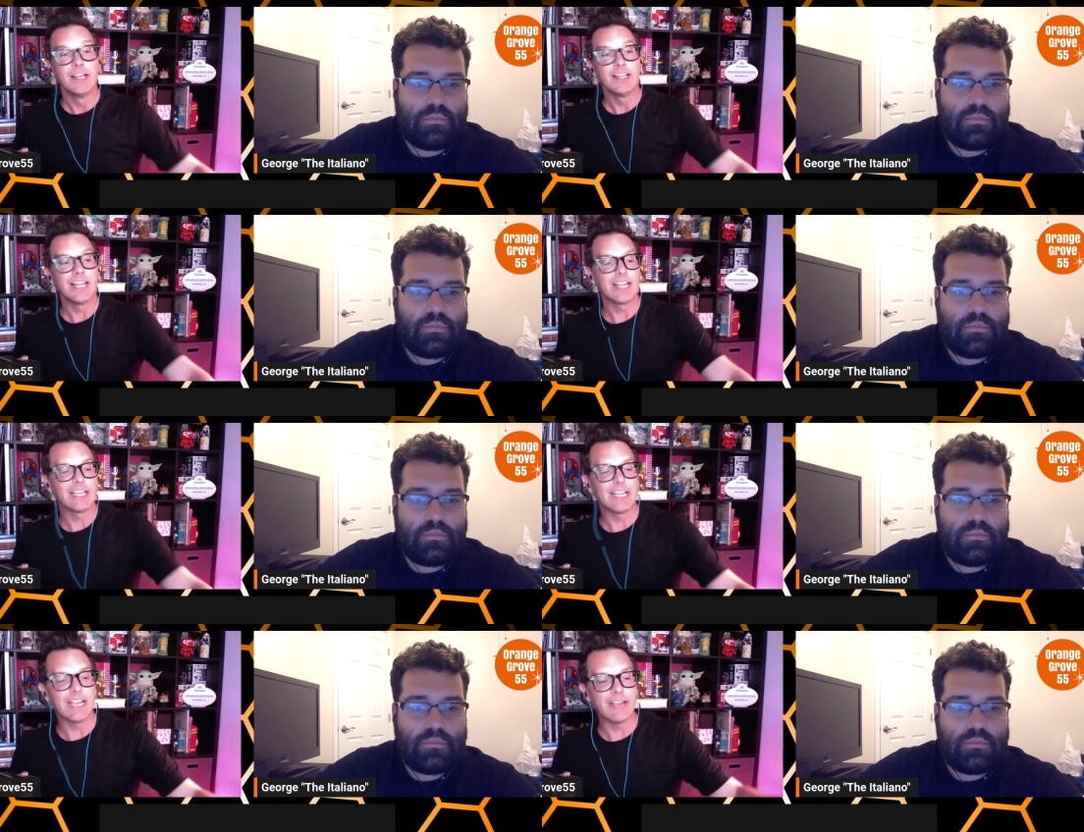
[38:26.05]

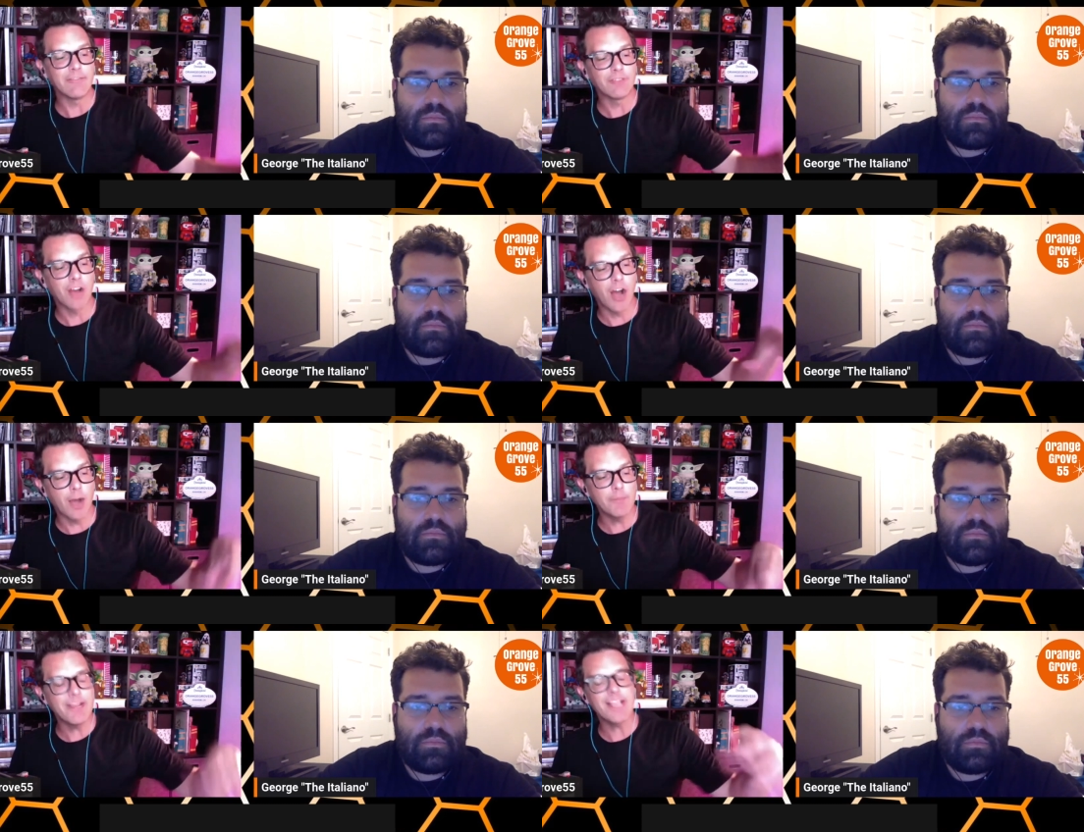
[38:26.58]
Speaker 1: like if
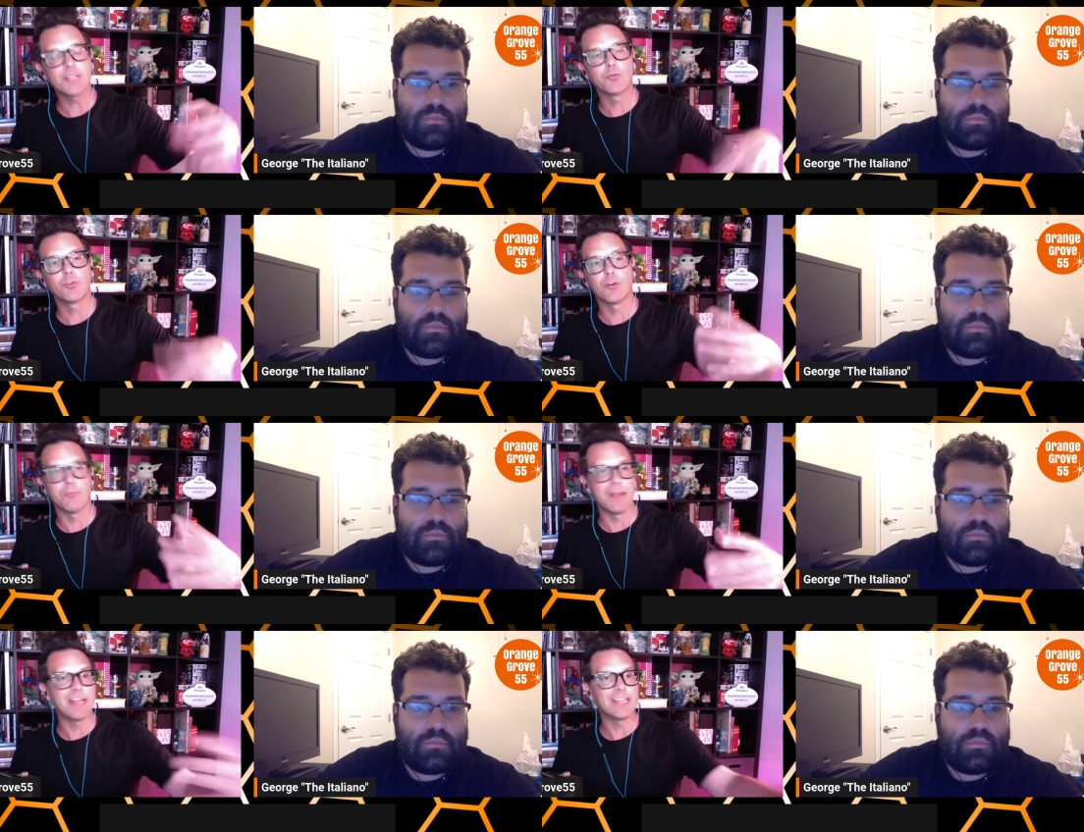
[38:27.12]
comcast were
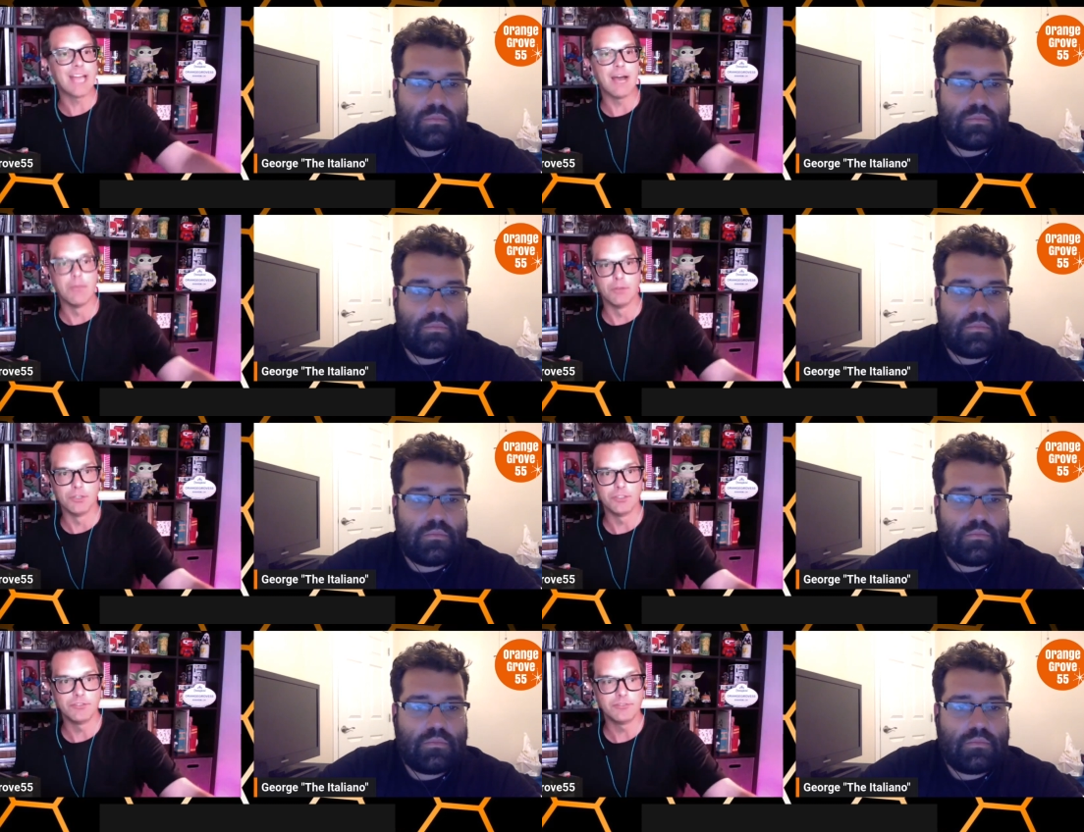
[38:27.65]
to make that
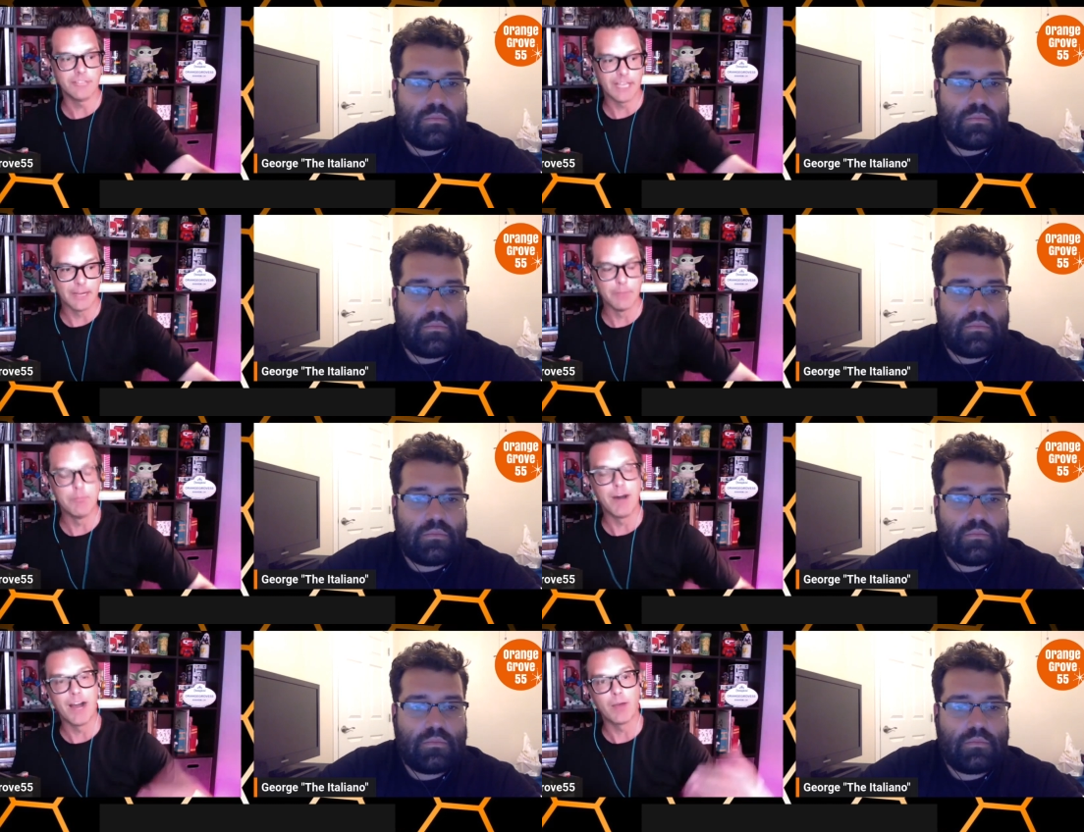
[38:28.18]
move
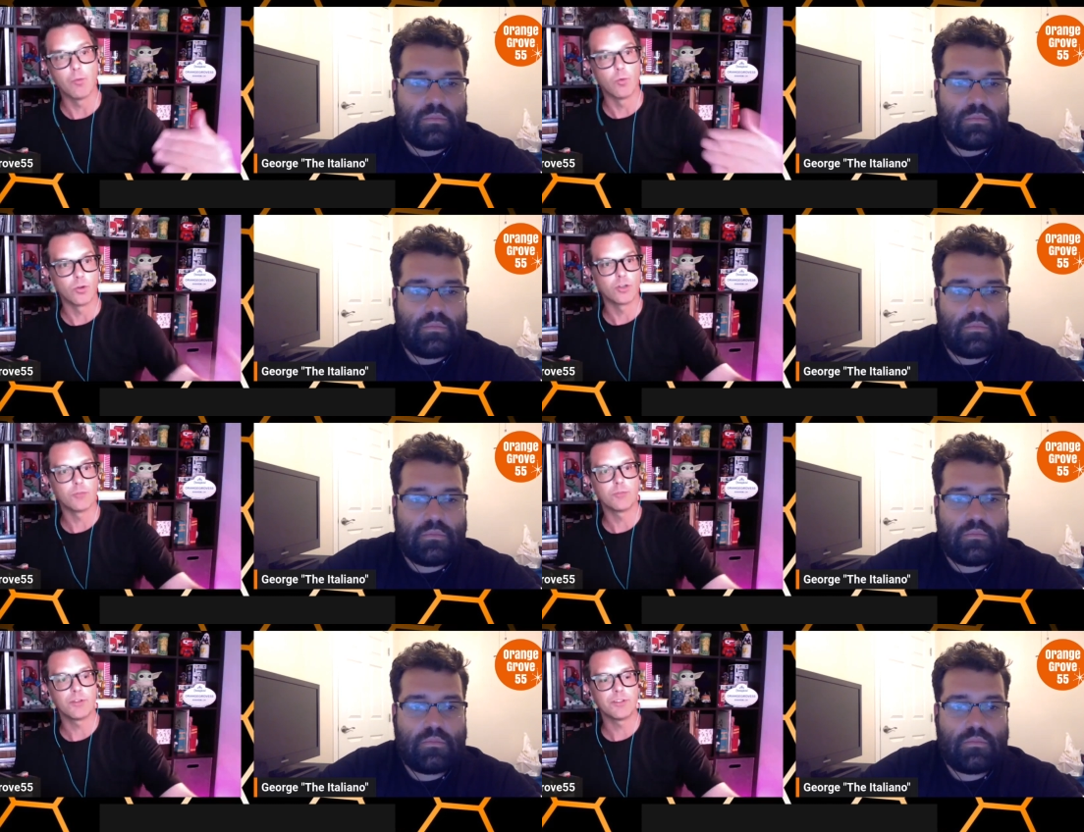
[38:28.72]
and buy
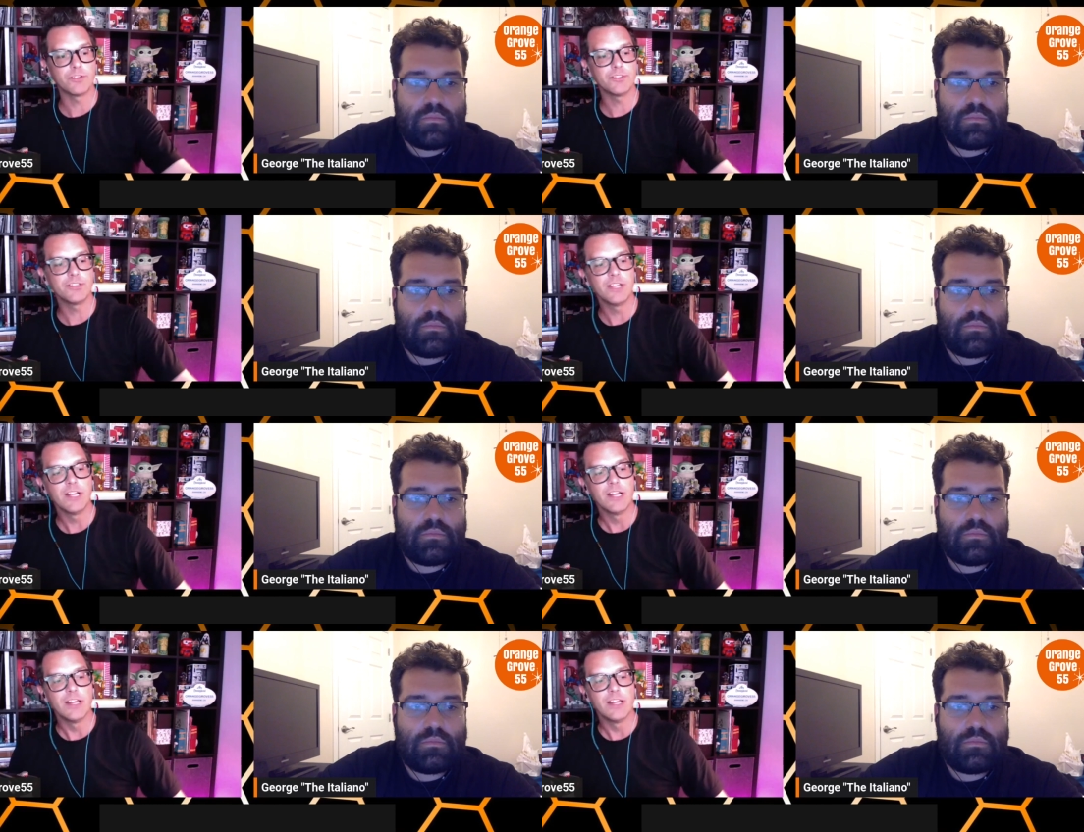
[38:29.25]
warner brothers